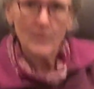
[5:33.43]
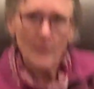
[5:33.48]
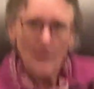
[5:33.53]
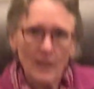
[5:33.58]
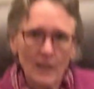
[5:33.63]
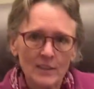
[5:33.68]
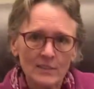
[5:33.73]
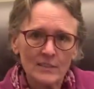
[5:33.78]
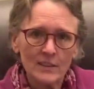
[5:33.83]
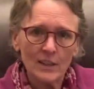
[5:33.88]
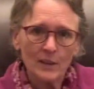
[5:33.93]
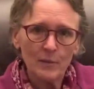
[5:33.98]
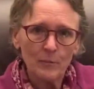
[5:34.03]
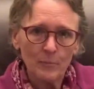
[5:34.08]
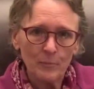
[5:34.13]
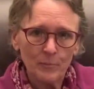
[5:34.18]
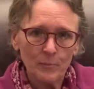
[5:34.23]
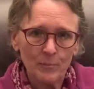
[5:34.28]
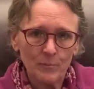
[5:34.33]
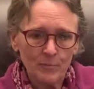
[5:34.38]
that's it.
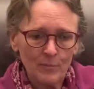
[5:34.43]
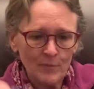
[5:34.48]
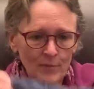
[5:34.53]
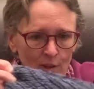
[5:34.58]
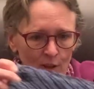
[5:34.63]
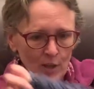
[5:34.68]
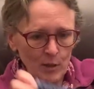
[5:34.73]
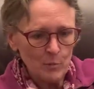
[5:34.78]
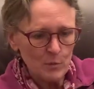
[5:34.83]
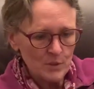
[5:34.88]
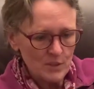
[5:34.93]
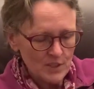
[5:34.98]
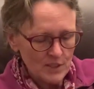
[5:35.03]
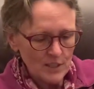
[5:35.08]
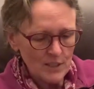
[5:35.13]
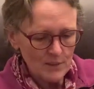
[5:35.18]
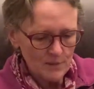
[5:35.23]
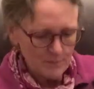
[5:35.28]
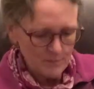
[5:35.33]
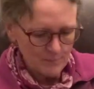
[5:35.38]
Almost
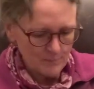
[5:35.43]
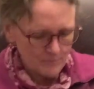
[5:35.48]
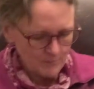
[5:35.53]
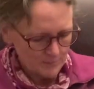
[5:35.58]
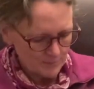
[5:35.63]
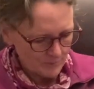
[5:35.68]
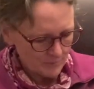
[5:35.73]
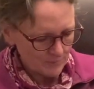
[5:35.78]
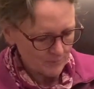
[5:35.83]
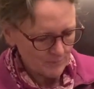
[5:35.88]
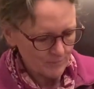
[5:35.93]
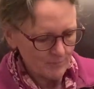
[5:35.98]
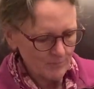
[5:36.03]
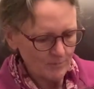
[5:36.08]
done. Mm-hmm.